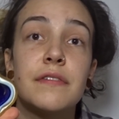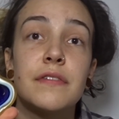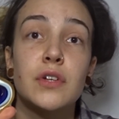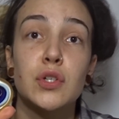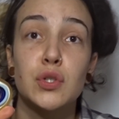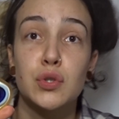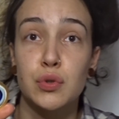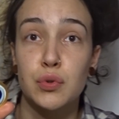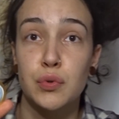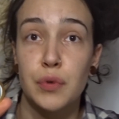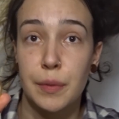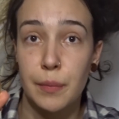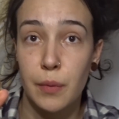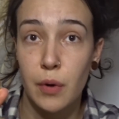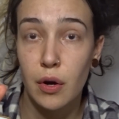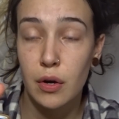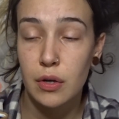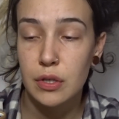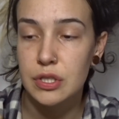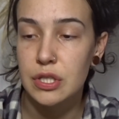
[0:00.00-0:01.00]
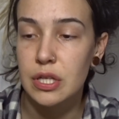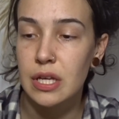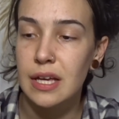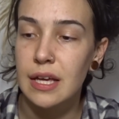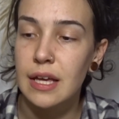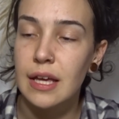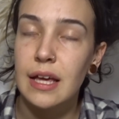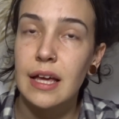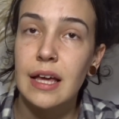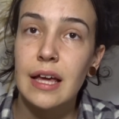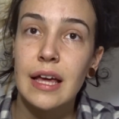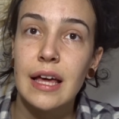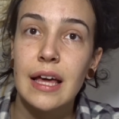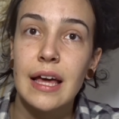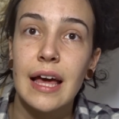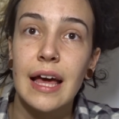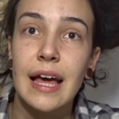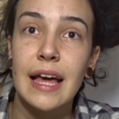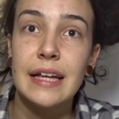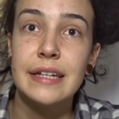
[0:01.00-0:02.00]
jewellery box.
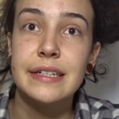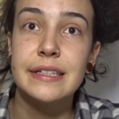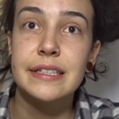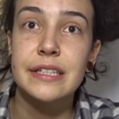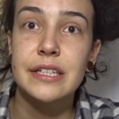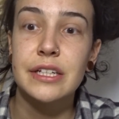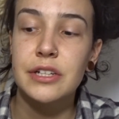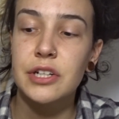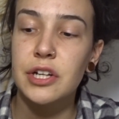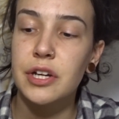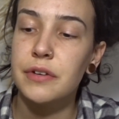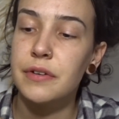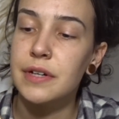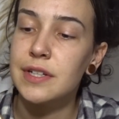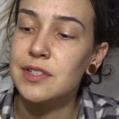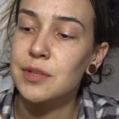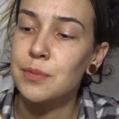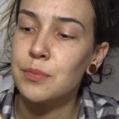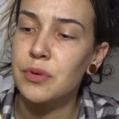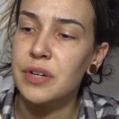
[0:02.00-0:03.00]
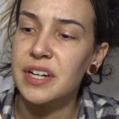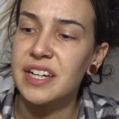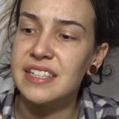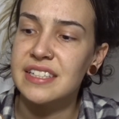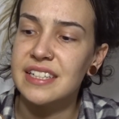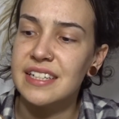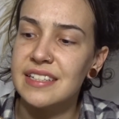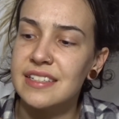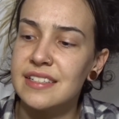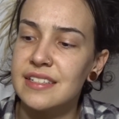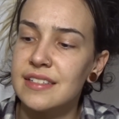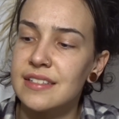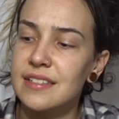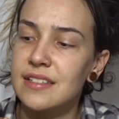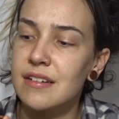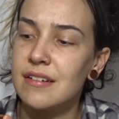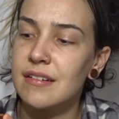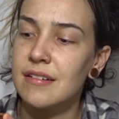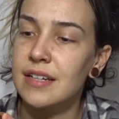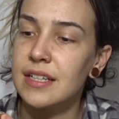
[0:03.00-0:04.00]
And you know, it's a pretty decent
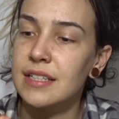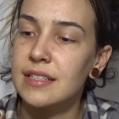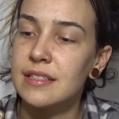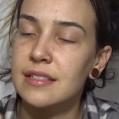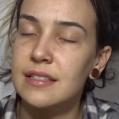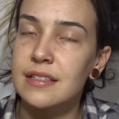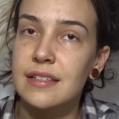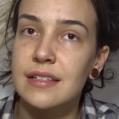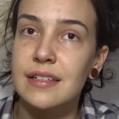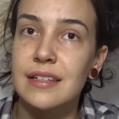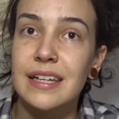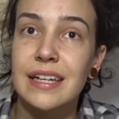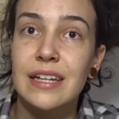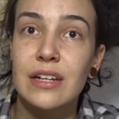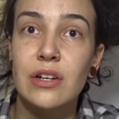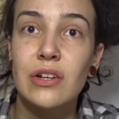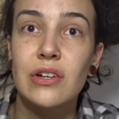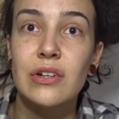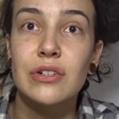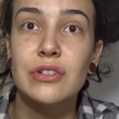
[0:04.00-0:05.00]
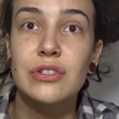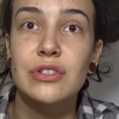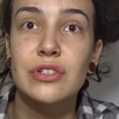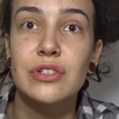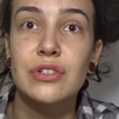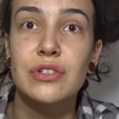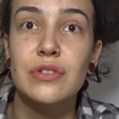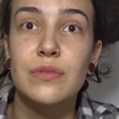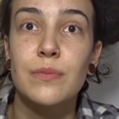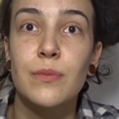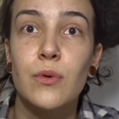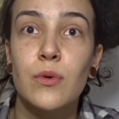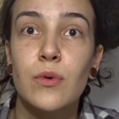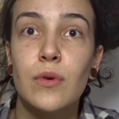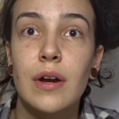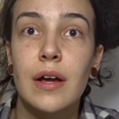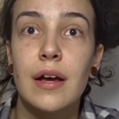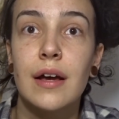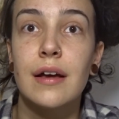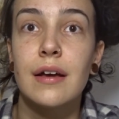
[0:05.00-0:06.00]
size. It looks
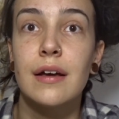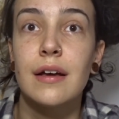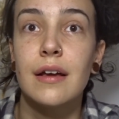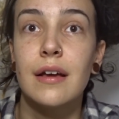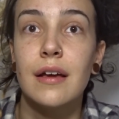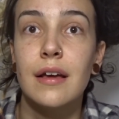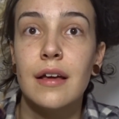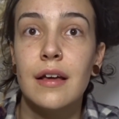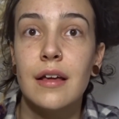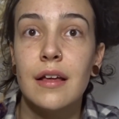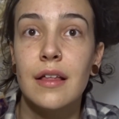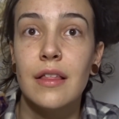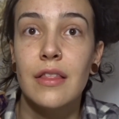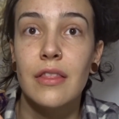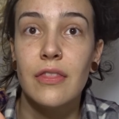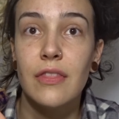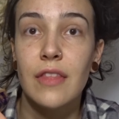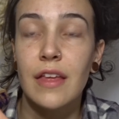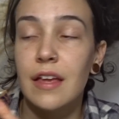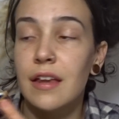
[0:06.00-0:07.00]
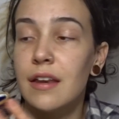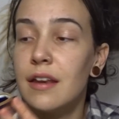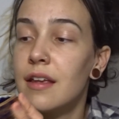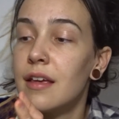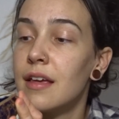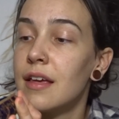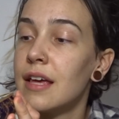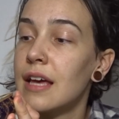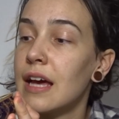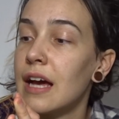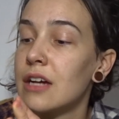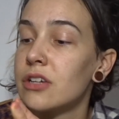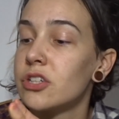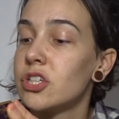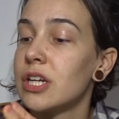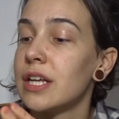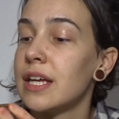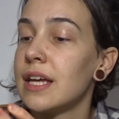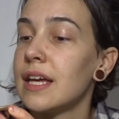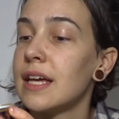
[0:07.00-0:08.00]
smaller than it
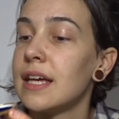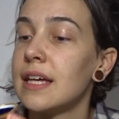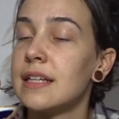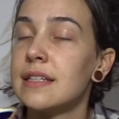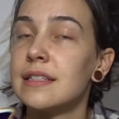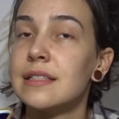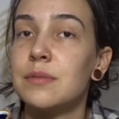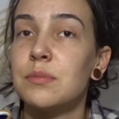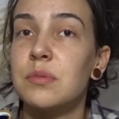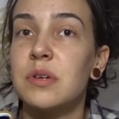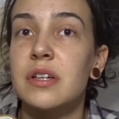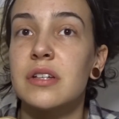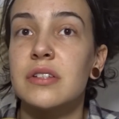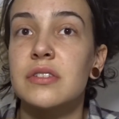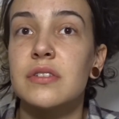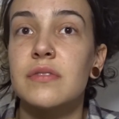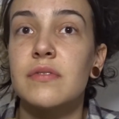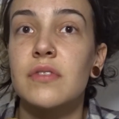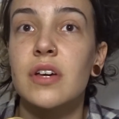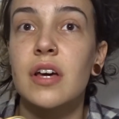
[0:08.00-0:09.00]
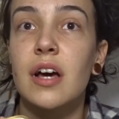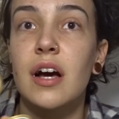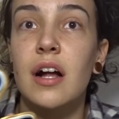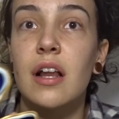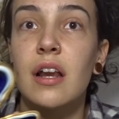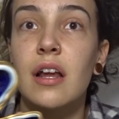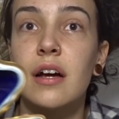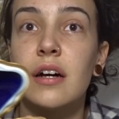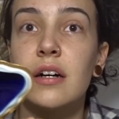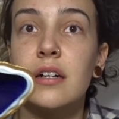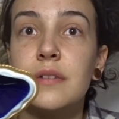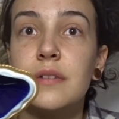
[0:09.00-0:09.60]
actually is because of the colour,